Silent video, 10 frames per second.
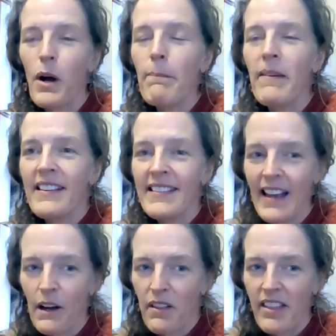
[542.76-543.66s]
grew up in the
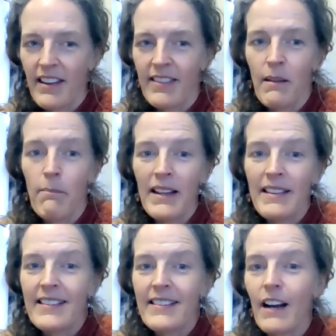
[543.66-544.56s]
South in the
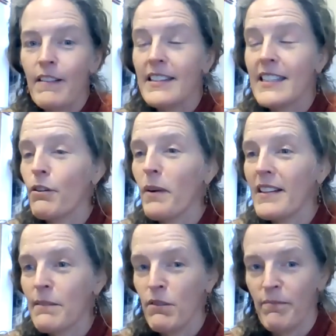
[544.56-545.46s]
midst of the civil
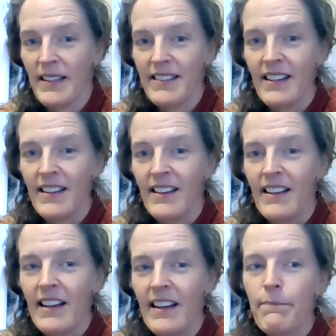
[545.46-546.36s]
rights movement.
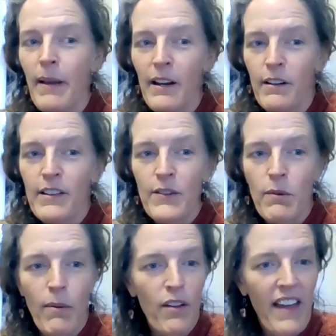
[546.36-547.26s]
His
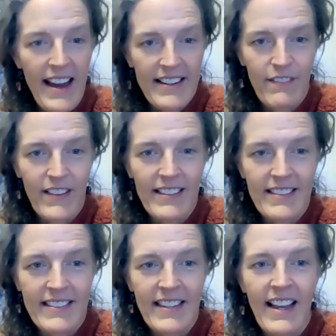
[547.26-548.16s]
parents were both
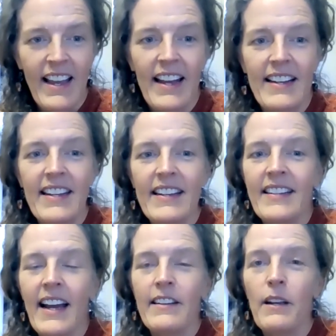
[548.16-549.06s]
activists, and he
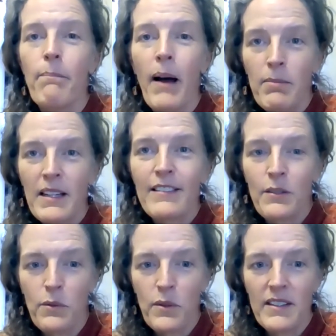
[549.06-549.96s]
attended public
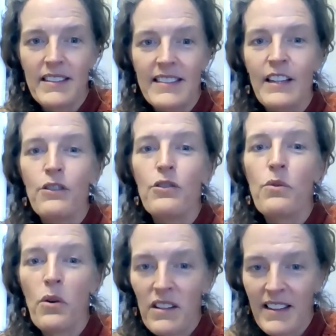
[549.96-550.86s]
schools in
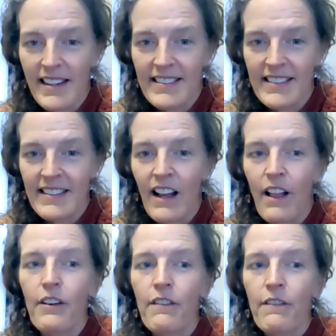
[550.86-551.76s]
New Orleans
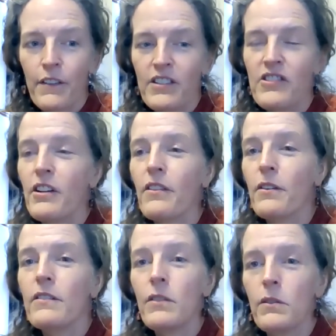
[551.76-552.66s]
the first year
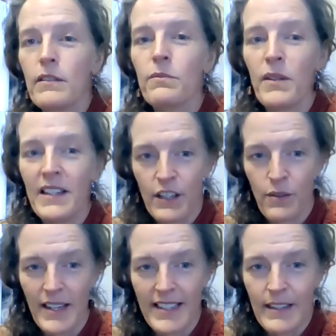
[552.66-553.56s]
those schools were
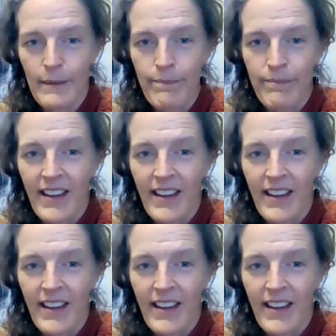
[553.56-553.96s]
integrated.